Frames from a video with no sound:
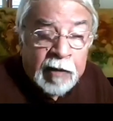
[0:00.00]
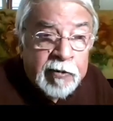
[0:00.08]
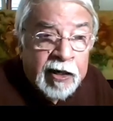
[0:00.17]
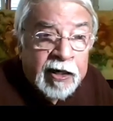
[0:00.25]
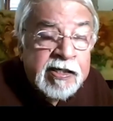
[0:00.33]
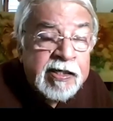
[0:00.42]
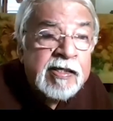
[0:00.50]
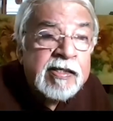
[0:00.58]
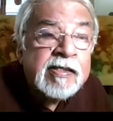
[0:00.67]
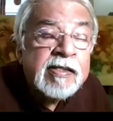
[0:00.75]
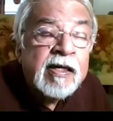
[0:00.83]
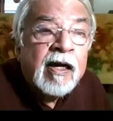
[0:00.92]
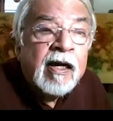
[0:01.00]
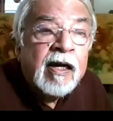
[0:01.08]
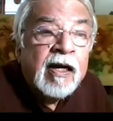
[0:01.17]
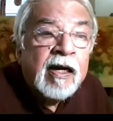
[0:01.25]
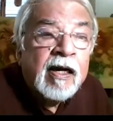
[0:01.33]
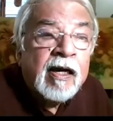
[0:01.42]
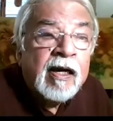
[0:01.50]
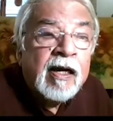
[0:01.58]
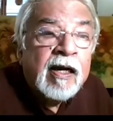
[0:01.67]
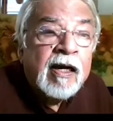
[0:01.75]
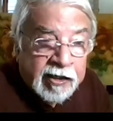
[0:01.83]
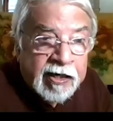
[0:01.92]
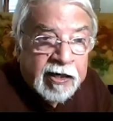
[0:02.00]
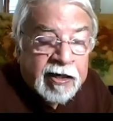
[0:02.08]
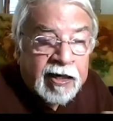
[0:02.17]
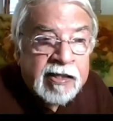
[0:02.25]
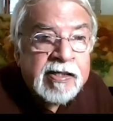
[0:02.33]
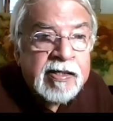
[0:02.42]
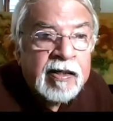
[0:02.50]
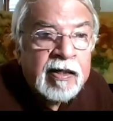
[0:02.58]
trustees, and we started a trust